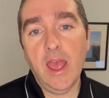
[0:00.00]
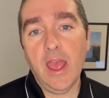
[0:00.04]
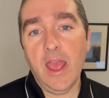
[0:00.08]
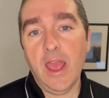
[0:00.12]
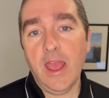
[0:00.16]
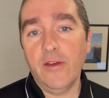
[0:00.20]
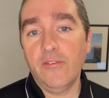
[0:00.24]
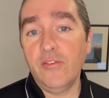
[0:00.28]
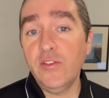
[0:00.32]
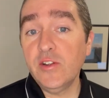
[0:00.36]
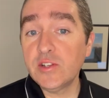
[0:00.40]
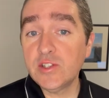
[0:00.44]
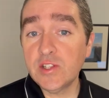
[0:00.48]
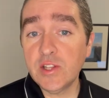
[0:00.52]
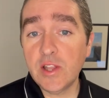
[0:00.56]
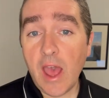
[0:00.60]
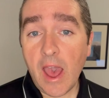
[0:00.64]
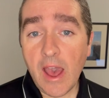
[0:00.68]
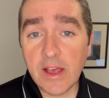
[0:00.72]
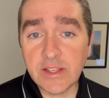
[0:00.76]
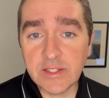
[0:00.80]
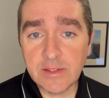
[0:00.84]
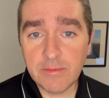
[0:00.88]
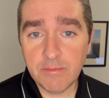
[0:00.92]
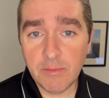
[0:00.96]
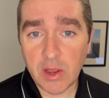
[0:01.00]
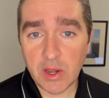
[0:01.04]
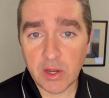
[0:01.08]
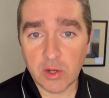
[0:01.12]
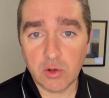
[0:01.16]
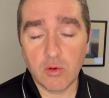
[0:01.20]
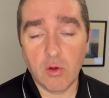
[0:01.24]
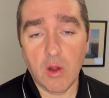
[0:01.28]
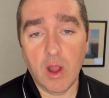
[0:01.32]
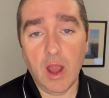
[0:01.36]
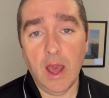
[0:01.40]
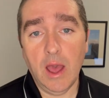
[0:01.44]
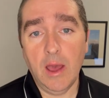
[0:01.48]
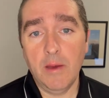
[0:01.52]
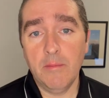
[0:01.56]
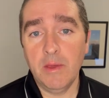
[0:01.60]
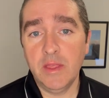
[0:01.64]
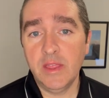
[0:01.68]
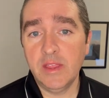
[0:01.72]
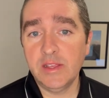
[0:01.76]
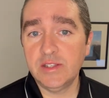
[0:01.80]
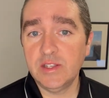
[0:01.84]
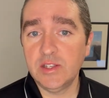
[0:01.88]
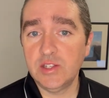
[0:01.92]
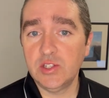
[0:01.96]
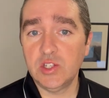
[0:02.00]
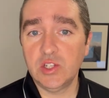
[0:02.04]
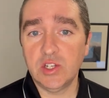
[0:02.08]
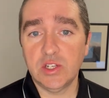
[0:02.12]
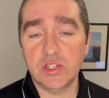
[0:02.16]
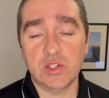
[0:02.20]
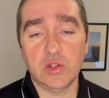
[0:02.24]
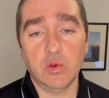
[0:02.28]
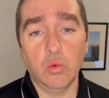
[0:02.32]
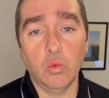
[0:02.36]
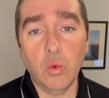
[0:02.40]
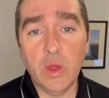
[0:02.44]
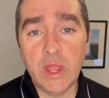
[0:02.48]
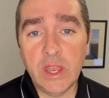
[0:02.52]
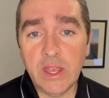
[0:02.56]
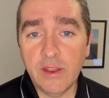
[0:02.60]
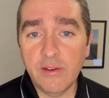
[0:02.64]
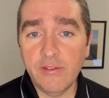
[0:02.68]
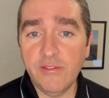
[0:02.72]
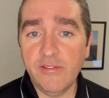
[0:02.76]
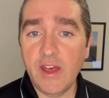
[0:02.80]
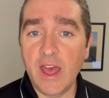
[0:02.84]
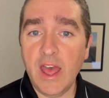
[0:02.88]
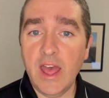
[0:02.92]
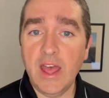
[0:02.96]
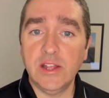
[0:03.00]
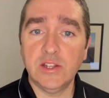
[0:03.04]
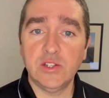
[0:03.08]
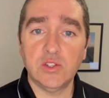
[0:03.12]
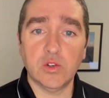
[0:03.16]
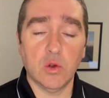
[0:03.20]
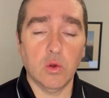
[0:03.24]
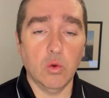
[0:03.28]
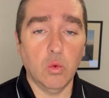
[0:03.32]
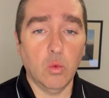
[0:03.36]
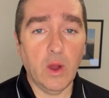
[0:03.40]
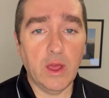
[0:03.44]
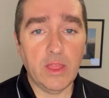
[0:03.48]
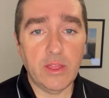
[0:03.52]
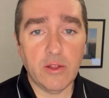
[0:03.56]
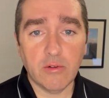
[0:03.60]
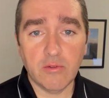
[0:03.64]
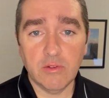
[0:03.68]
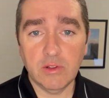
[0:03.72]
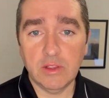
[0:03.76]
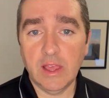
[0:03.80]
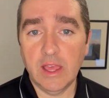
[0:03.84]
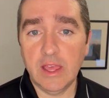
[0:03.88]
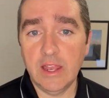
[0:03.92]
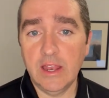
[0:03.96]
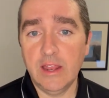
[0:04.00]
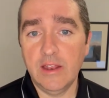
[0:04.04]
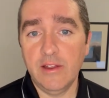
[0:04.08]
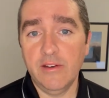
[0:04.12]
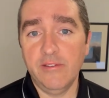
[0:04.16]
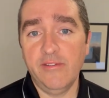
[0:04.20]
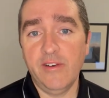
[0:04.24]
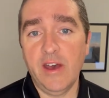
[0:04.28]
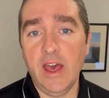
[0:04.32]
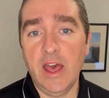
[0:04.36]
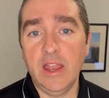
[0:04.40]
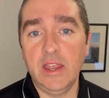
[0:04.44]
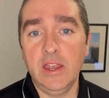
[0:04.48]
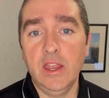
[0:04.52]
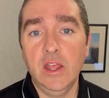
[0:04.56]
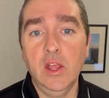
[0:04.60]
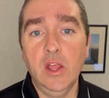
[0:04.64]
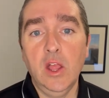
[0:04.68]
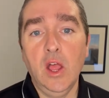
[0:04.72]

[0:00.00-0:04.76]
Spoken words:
If there hasn't been a crime and this is just a wind event or a weather-related event,